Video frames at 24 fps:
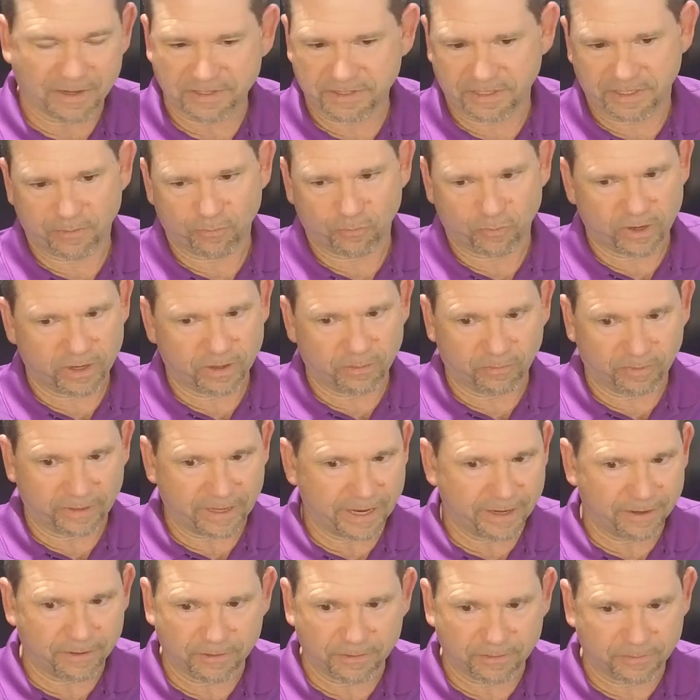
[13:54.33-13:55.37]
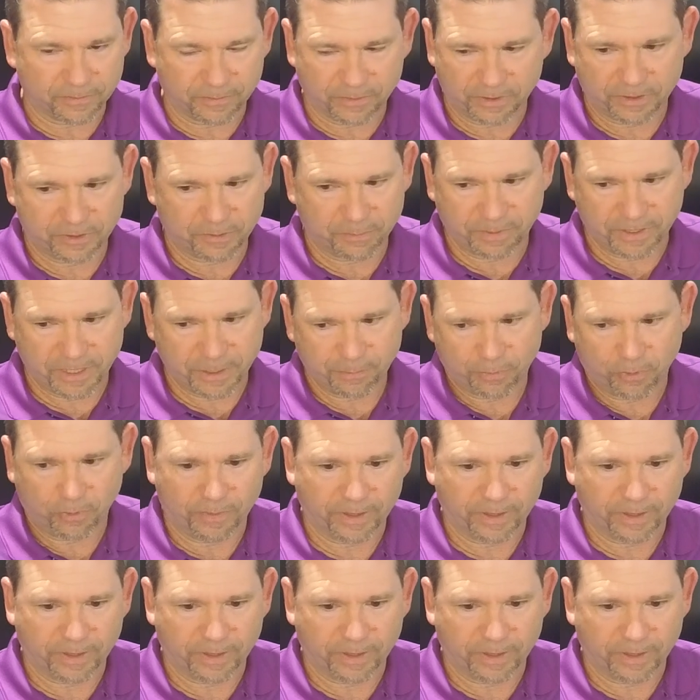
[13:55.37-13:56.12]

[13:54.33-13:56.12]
see them run them later to people,